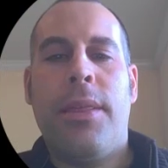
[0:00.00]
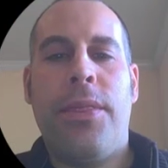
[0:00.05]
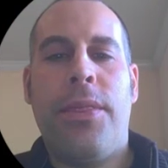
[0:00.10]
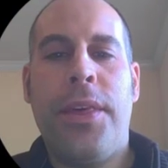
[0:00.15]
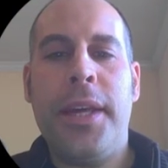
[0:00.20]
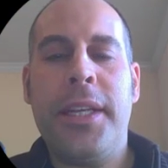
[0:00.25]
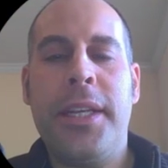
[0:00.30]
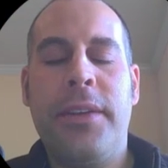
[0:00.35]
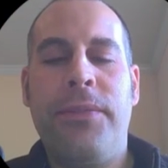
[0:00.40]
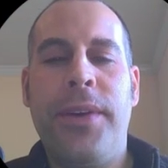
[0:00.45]

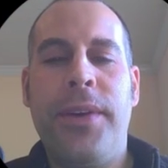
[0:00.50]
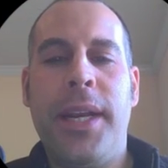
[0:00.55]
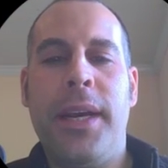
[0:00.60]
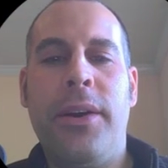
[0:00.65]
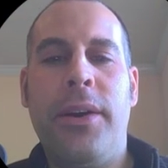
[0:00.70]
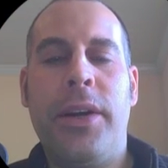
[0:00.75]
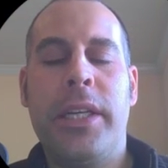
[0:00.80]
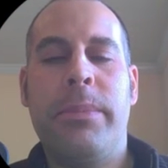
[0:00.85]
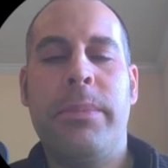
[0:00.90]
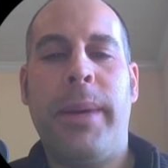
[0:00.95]
This
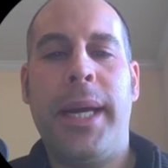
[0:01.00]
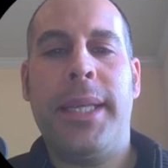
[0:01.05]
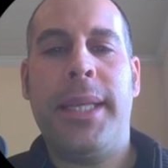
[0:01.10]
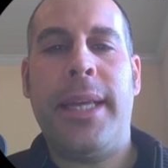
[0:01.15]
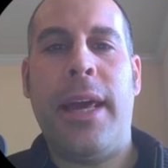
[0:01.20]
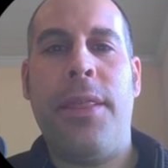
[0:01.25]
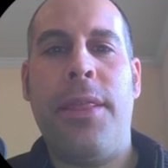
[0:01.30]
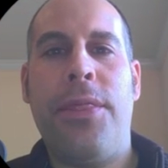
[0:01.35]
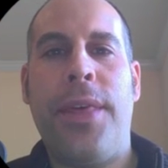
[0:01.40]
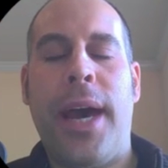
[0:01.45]
video is my
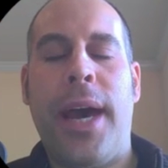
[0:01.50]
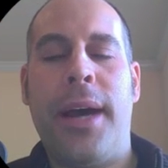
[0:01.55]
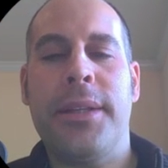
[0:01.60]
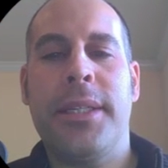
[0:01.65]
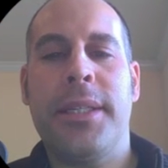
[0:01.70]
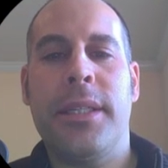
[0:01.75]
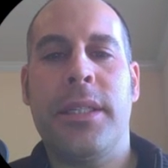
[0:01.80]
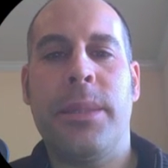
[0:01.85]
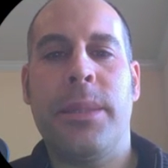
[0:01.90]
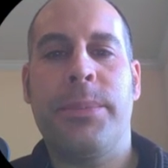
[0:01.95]

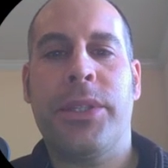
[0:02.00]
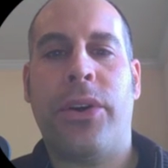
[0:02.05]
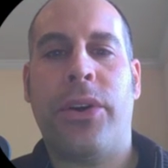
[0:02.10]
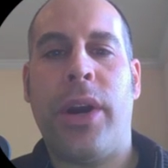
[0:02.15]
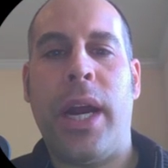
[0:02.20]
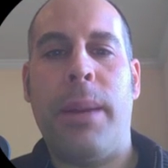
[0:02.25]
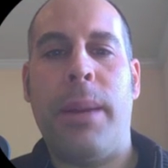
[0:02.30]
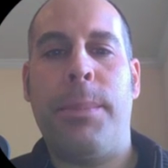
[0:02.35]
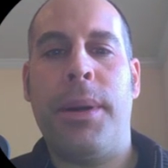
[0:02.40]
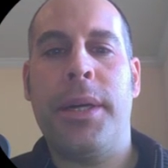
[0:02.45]
10,000
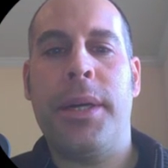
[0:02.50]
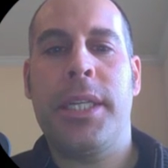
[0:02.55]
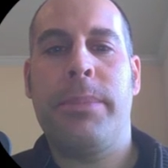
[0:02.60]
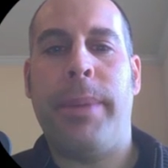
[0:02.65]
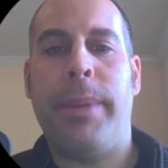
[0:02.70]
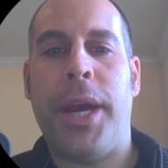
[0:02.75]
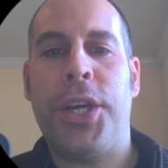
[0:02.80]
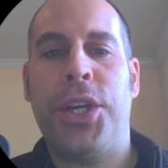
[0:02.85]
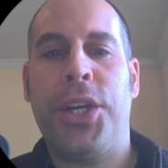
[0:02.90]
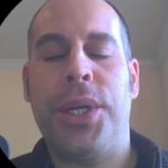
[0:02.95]
subscriber
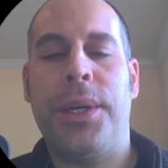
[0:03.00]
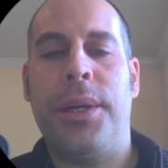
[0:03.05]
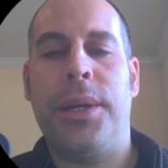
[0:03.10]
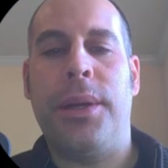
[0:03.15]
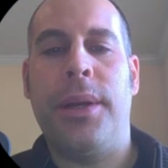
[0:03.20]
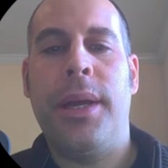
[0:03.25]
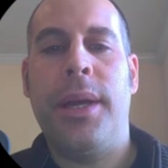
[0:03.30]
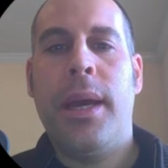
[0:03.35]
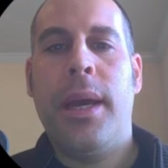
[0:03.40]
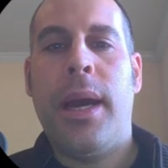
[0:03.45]

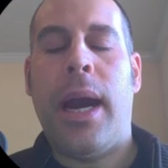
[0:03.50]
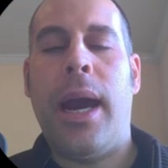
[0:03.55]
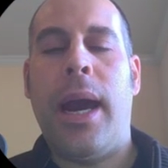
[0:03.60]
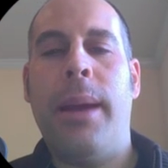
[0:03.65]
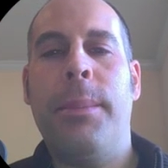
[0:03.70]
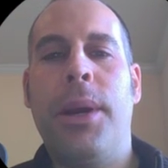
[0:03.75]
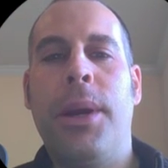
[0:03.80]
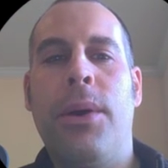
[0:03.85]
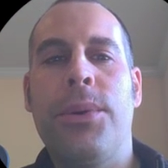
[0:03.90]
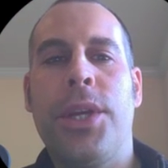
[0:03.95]
special.
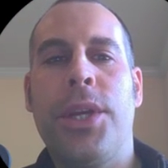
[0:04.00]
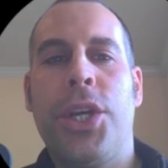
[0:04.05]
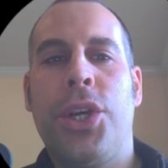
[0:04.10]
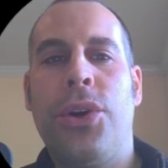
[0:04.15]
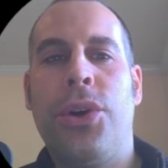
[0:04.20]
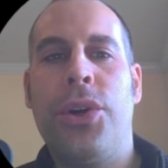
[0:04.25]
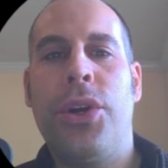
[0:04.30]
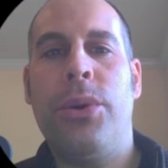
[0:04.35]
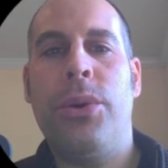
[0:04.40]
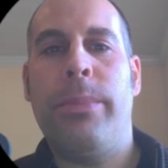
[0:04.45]
I'm going to show
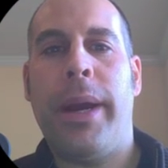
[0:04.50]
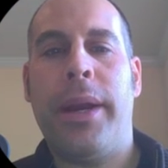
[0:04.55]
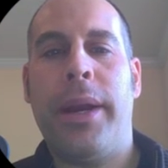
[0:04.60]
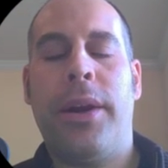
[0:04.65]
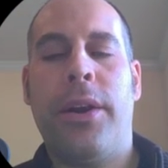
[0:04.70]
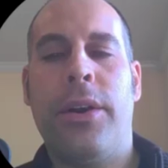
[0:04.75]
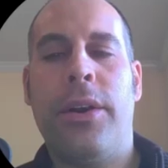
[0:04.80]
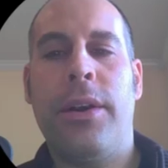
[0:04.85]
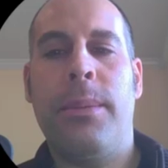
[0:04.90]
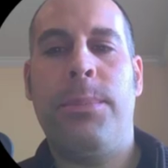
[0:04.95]
you my
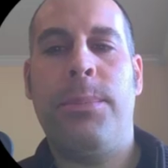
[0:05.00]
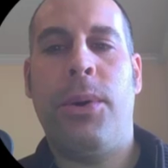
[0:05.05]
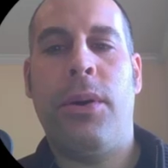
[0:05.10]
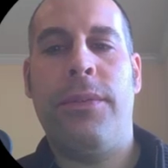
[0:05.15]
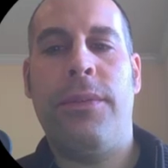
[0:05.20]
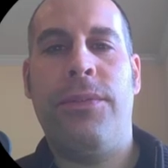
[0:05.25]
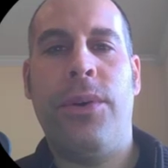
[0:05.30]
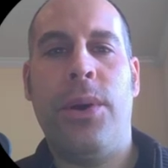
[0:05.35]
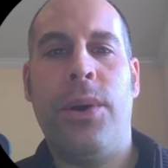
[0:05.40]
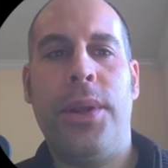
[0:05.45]
current
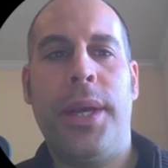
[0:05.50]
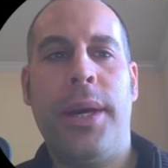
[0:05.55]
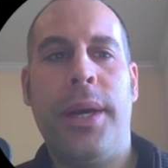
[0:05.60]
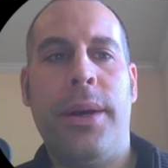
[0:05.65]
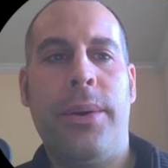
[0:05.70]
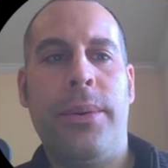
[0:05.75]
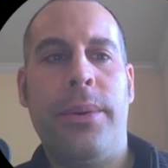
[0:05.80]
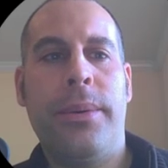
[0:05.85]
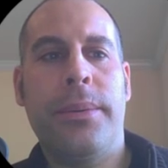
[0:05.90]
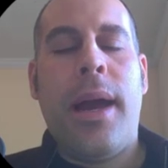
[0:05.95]

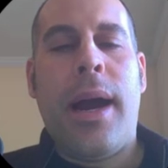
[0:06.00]
portfolio.